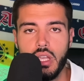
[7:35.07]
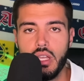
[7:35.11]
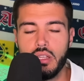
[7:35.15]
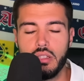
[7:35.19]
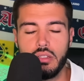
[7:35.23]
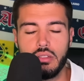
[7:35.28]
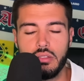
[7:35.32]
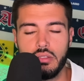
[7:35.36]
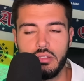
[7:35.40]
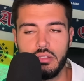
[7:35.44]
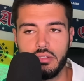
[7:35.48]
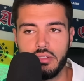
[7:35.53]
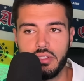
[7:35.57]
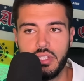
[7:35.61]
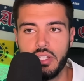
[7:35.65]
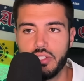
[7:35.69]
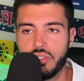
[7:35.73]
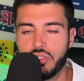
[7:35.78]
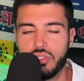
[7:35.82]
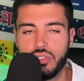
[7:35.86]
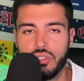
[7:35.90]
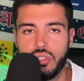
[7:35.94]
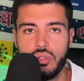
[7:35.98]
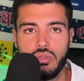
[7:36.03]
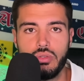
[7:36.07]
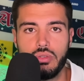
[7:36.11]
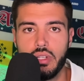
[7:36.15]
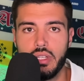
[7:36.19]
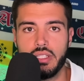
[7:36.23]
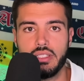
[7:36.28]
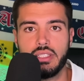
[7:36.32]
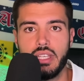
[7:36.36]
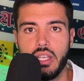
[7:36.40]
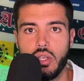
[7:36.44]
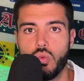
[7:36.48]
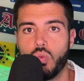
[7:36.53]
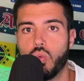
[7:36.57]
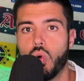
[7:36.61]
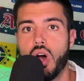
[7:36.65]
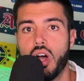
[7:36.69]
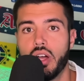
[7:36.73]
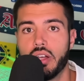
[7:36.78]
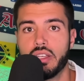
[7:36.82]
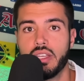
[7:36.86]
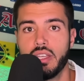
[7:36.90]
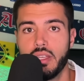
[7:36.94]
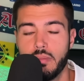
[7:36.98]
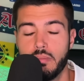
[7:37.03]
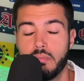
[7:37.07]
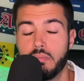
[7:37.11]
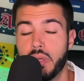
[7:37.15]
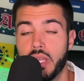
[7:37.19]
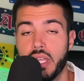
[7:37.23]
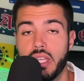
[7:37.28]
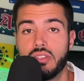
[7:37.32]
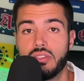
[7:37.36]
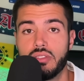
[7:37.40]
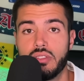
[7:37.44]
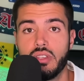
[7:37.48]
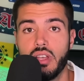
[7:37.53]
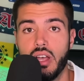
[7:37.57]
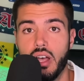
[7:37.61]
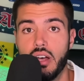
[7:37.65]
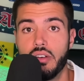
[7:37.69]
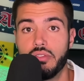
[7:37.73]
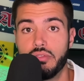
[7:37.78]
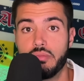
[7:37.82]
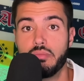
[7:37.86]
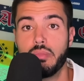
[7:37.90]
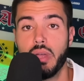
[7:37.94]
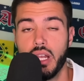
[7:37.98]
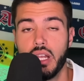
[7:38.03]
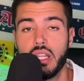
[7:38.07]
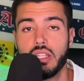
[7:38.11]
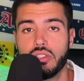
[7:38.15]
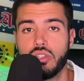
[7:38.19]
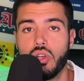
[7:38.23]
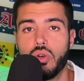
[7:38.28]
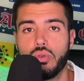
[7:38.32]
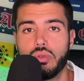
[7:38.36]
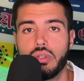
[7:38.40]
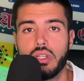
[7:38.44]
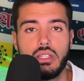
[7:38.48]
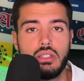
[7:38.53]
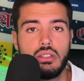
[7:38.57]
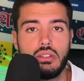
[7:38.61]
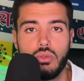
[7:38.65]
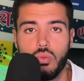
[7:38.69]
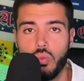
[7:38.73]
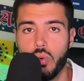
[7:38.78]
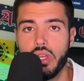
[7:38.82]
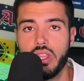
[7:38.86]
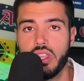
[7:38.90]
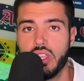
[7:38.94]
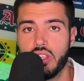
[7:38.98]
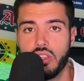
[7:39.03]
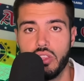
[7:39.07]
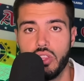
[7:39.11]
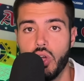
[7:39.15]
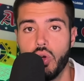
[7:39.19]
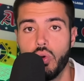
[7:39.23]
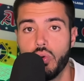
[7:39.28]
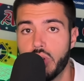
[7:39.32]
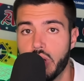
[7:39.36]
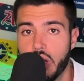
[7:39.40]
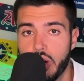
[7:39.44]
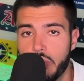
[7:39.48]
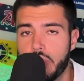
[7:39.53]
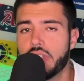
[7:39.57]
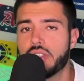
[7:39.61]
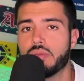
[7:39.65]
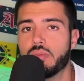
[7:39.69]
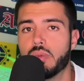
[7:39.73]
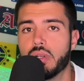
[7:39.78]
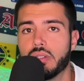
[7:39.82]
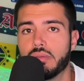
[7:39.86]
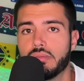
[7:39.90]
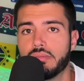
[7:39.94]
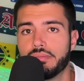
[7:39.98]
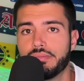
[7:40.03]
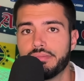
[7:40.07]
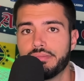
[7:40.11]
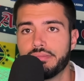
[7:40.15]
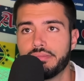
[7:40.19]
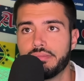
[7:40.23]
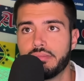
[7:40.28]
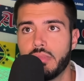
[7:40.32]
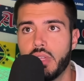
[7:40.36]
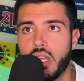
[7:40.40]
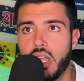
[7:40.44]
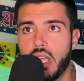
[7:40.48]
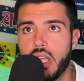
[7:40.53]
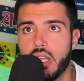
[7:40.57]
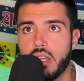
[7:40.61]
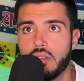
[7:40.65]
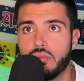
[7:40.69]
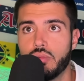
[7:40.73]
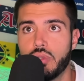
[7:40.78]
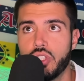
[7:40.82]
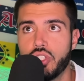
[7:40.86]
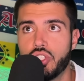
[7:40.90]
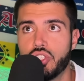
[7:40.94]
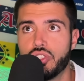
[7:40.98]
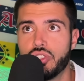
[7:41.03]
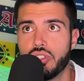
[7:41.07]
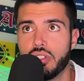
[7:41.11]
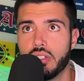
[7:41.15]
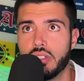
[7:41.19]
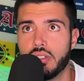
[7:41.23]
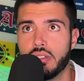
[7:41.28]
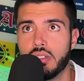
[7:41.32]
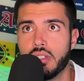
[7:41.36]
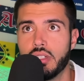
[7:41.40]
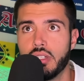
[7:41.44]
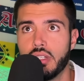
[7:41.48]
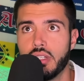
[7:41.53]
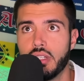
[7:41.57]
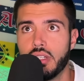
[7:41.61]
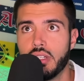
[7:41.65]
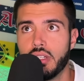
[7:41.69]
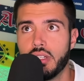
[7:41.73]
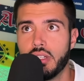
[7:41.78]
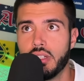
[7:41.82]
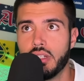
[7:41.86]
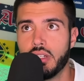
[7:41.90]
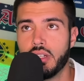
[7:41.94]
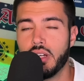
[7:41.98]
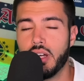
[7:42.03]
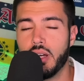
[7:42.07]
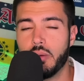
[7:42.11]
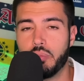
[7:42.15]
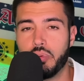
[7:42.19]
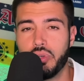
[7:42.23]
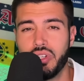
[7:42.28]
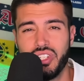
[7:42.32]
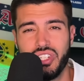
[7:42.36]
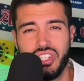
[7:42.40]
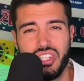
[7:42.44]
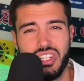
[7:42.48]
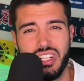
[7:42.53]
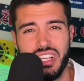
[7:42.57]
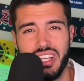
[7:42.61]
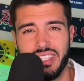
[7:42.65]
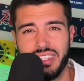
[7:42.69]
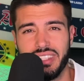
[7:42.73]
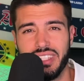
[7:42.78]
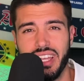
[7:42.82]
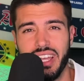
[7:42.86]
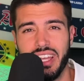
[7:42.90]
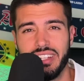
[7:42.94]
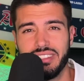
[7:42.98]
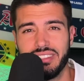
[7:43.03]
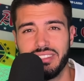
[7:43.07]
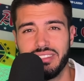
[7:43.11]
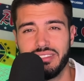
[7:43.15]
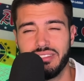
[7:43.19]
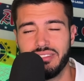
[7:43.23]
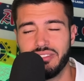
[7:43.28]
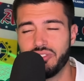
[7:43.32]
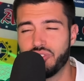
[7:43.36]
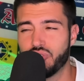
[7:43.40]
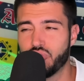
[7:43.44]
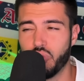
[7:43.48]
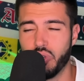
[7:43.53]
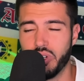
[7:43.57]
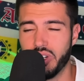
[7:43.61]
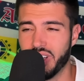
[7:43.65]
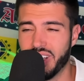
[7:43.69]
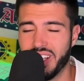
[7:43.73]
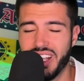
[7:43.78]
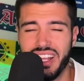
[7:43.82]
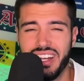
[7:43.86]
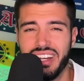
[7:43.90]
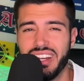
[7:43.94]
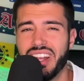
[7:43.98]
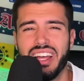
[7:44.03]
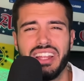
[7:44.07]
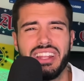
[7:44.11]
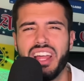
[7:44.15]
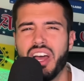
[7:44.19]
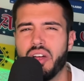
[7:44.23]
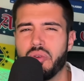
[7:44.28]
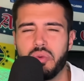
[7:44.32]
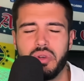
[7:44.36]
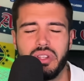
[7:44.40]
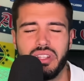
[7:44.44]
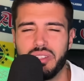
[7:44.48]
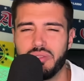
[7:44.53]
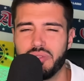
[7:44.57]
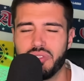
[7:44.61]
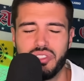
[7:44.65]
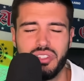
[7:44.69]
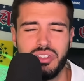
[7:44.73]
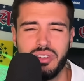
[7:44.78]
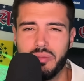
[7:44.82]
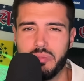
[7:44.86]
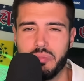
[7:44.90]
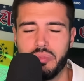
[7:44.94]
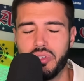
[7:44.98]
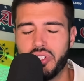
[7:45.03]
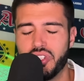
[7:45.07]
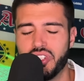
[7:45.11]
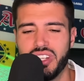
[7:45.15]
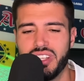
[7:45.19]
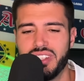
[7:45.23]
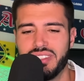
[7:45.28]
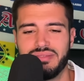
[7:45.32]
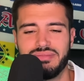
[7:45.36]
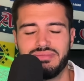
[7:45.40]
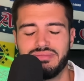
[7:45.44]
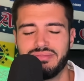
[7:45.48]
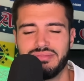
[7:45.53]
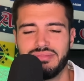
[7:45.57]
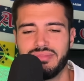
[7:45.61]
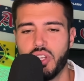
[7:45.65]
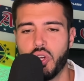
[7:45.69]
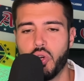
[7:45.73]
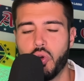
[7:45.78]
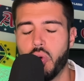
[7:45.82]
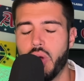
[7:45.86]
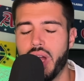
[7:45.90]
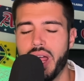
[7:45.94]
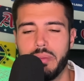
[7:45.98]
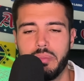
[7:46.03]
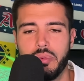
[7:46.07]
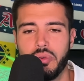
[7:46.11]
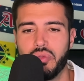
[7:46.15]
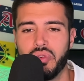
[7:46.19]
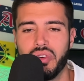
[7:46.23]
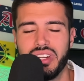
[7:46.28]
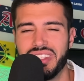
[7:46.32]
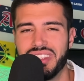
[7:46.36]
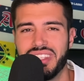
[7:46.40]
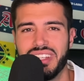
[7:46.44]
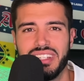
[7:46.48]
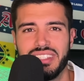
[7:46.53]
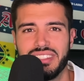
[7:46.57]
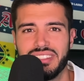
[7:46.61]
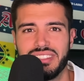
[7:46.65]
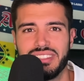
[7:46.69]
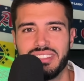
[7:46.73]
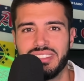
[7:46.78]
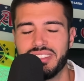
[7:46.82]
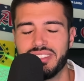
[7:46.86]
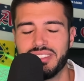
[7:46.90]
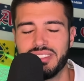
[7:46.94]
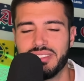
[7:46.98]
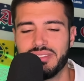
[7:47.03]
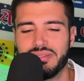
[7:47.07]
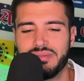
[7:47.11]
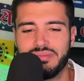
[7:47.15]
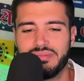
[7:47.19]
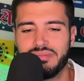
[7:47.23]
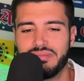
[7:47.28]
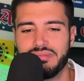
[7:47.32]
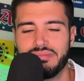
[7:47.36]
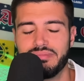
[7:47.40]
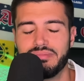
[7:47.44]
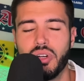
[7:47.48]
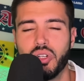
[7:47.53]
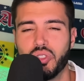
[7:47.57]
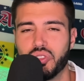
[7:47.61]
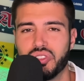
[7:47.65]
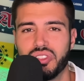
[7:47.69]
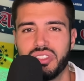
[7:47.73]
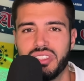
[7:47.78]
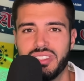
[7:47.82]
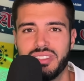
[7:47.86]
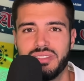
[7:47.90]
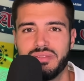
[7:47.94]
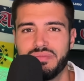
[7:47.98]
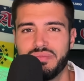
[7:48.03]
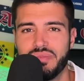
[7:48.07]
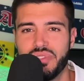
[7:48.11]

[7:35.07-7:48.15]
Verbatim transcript: And this dude is a walking piece of melatonin with no charisma. And we should appreciate that, sort of, kind of, not, not really. We shouldn't appreciate crap of what he does. It's mostly...